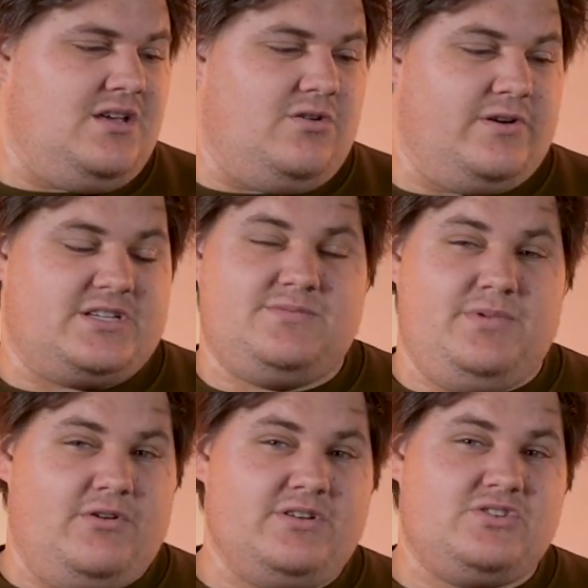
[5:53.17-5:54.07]
or
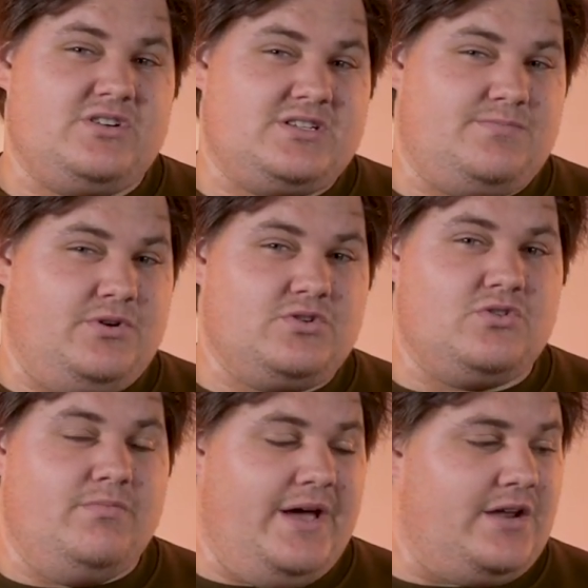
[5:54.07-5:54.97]
experiencing
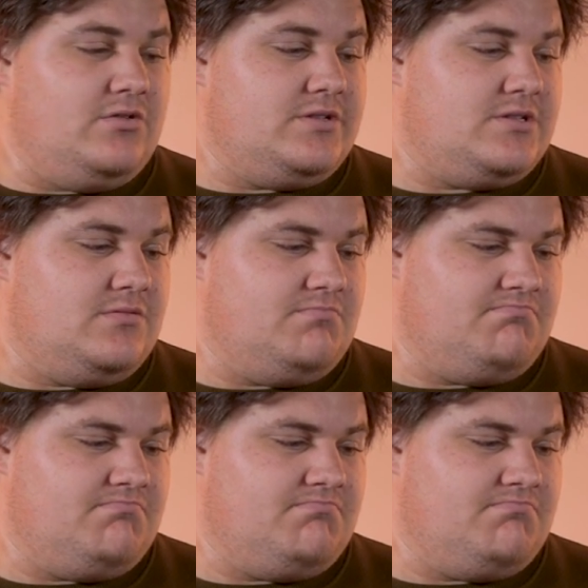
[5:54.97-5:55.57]
spiritual battles.